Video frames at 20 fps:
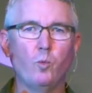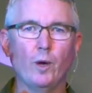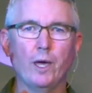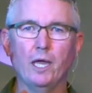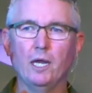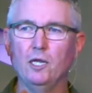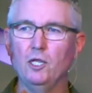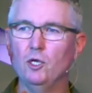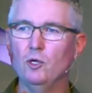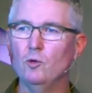
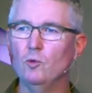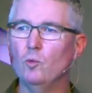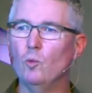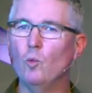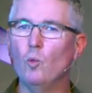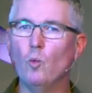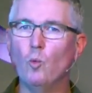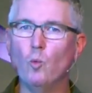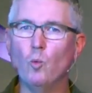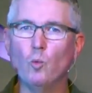when
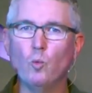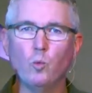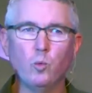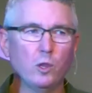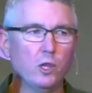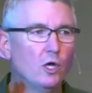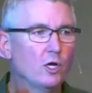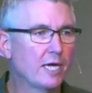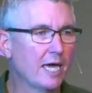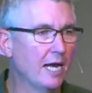you
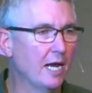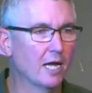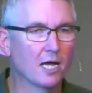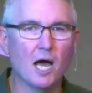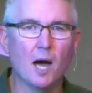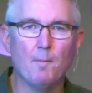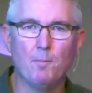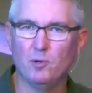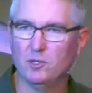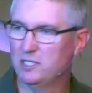look at a
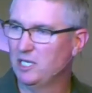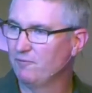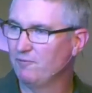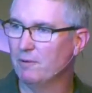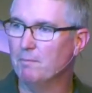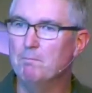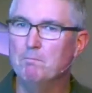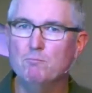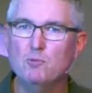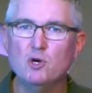couple
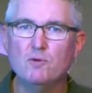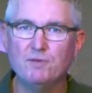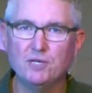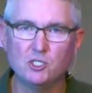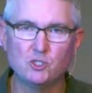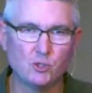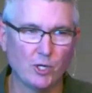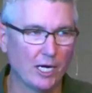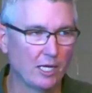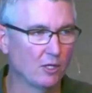different
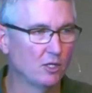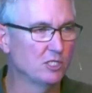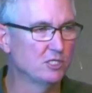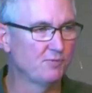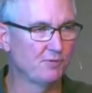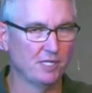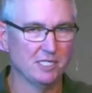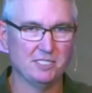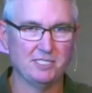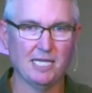movie
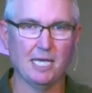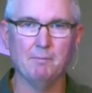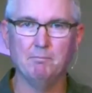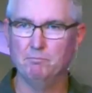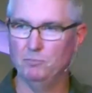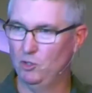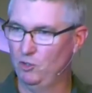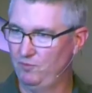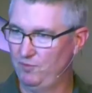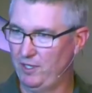trailers for the
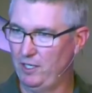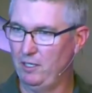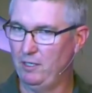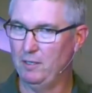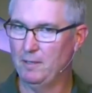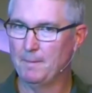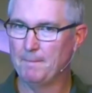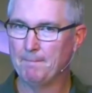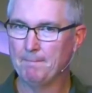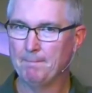same
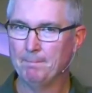movie,